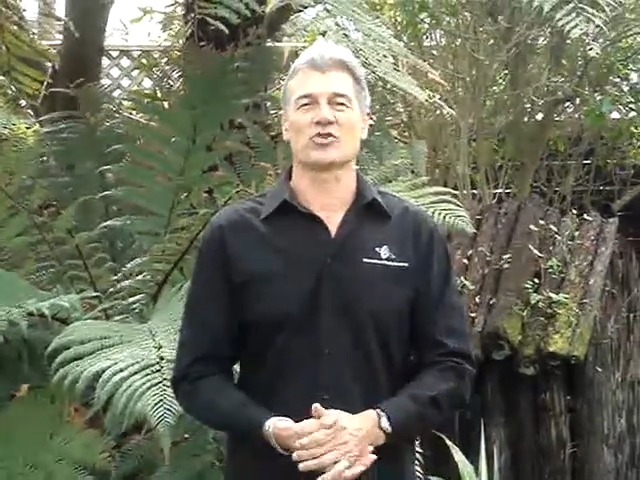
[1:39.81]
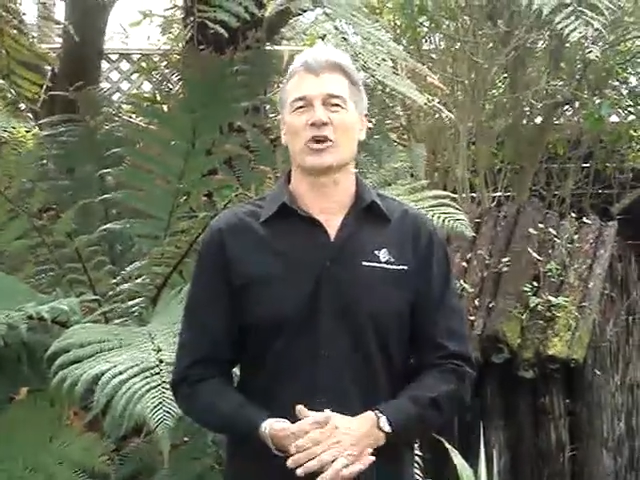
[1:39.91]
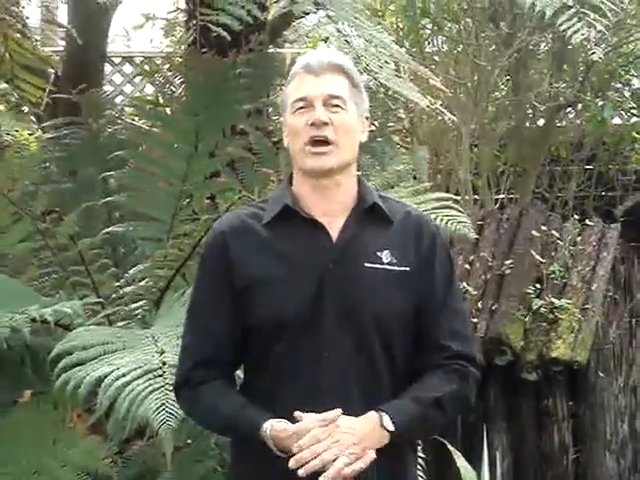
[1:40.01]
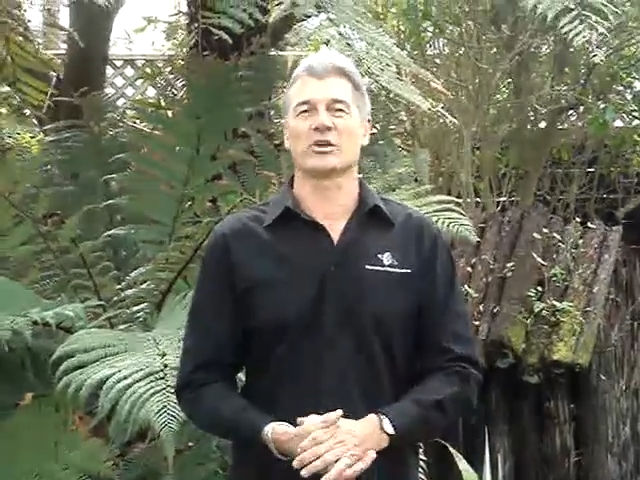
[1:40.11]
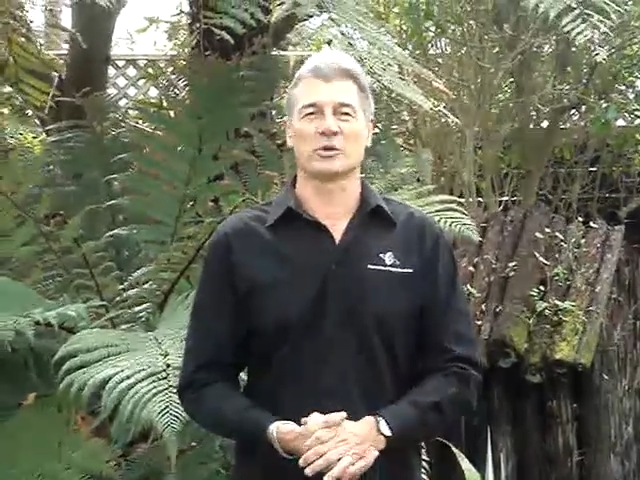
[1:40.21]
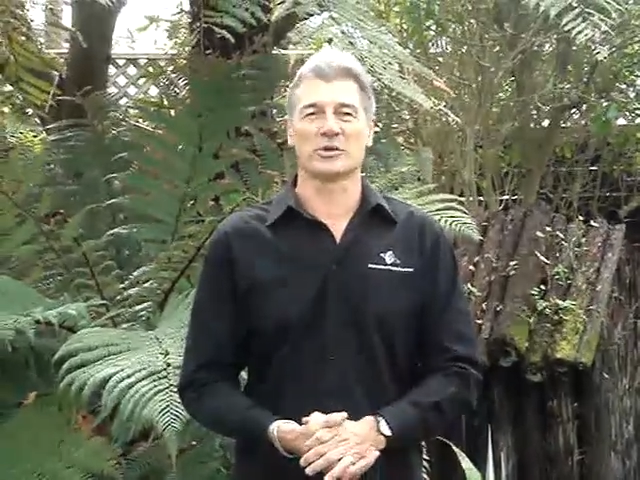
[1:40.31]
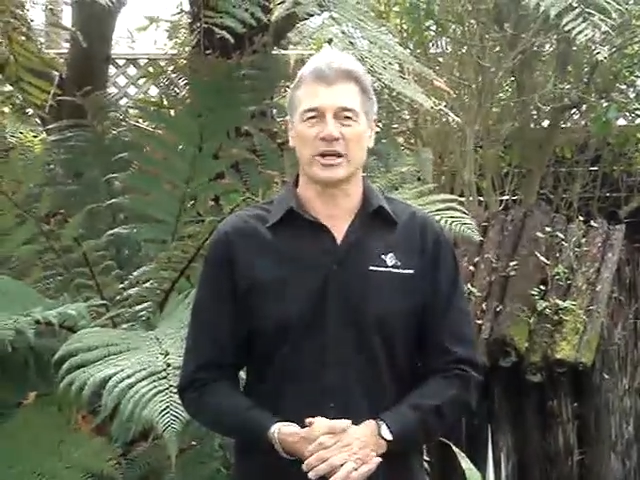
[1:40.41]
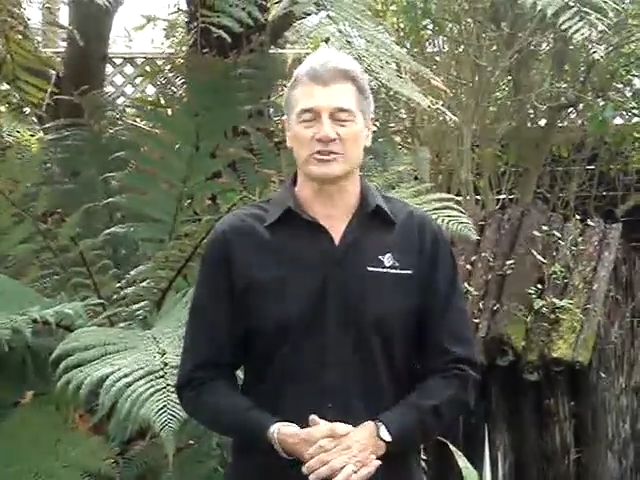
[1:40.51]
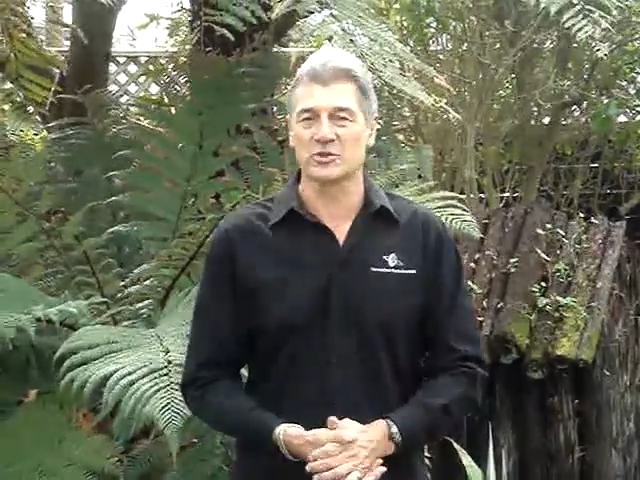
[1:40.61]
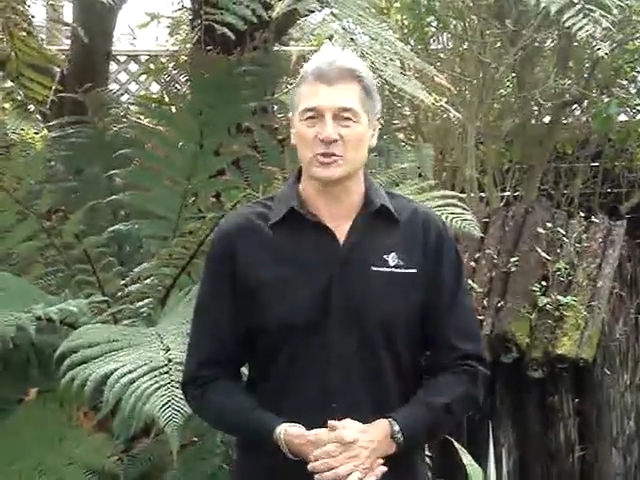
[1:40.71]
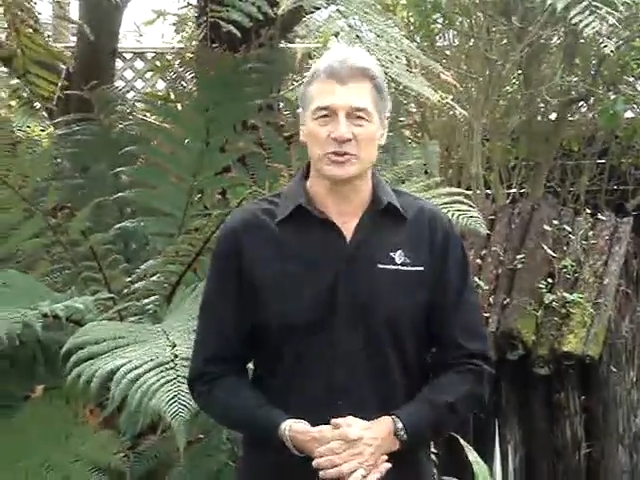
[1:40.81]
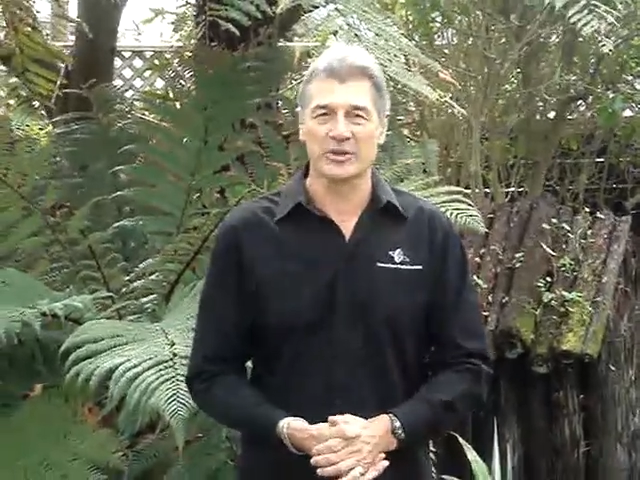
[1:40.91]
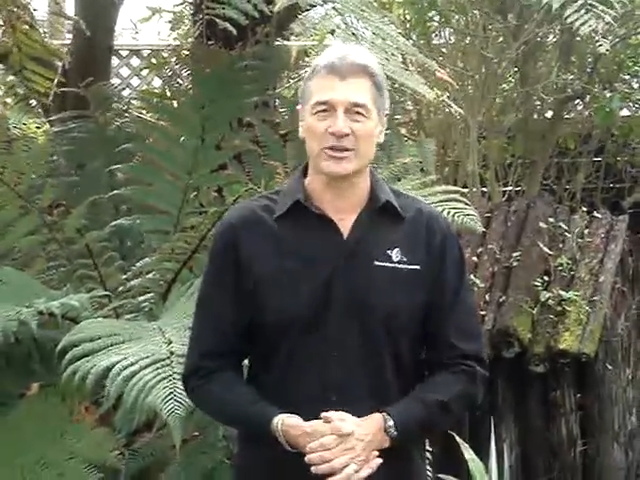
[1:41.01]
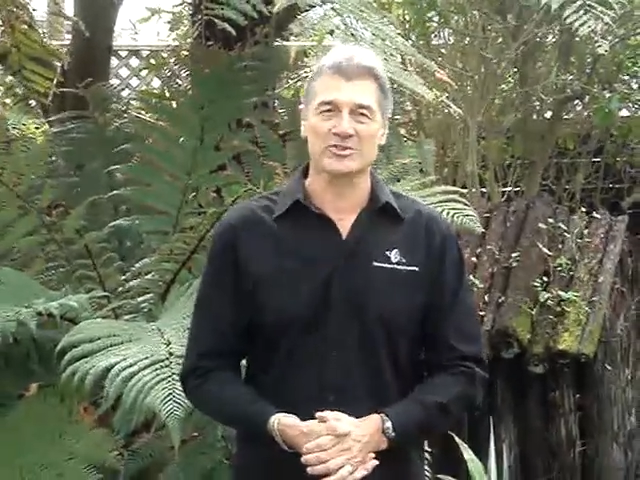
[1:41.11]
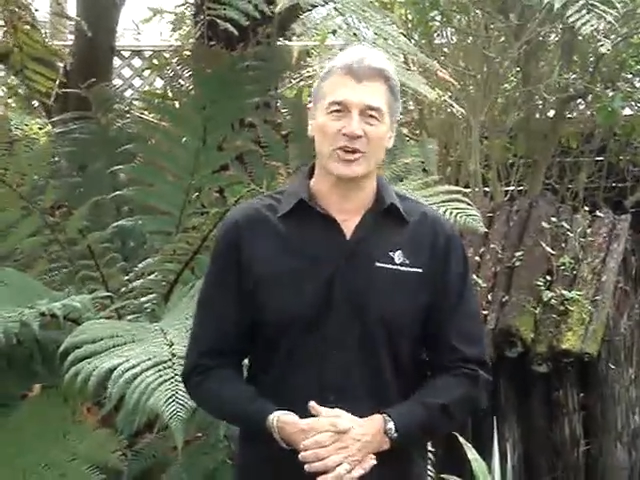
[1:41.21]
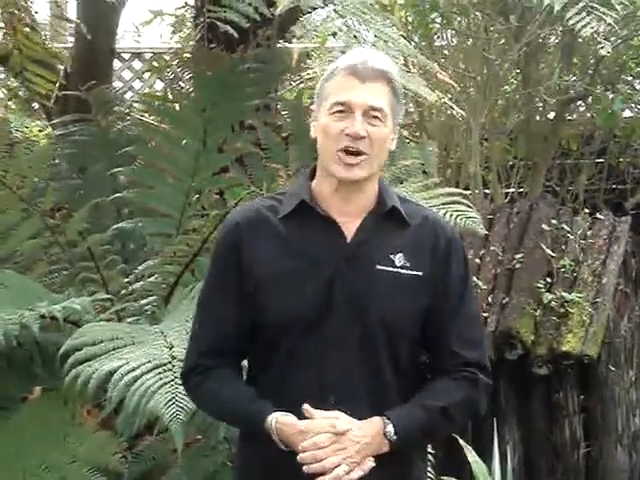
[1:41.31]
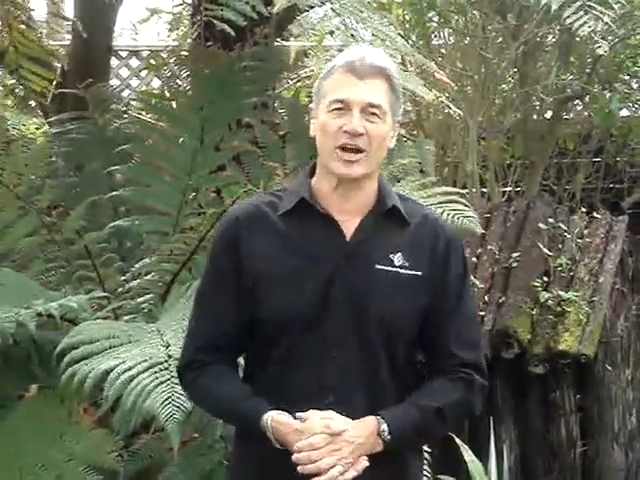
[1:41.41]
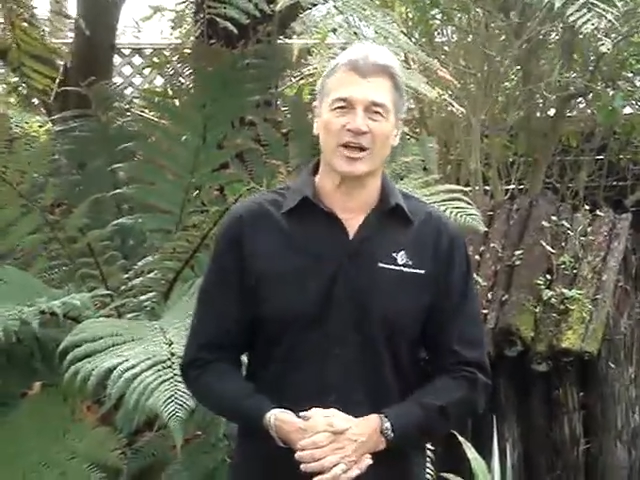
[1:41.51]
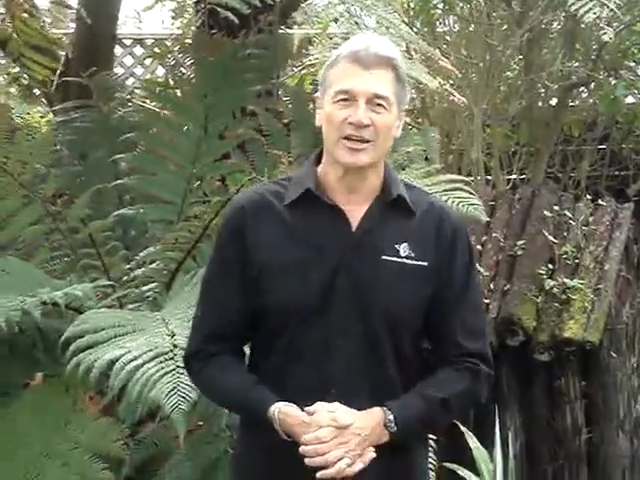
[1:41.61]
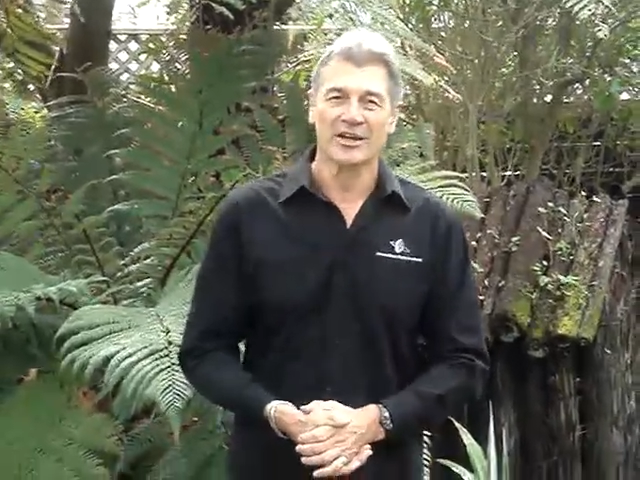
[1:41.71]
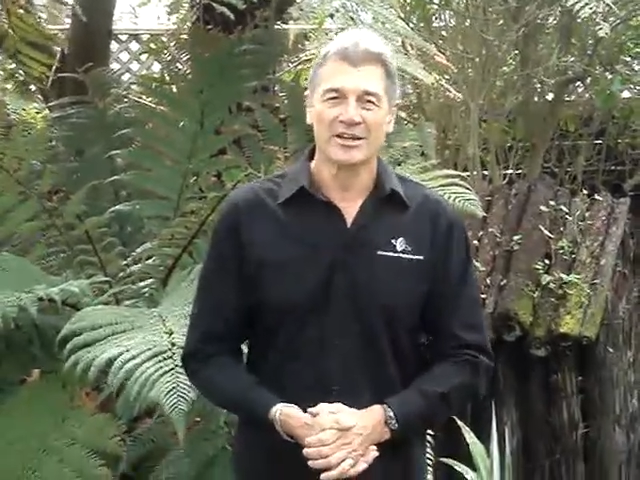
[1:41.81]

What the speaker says: crowd when they scored that try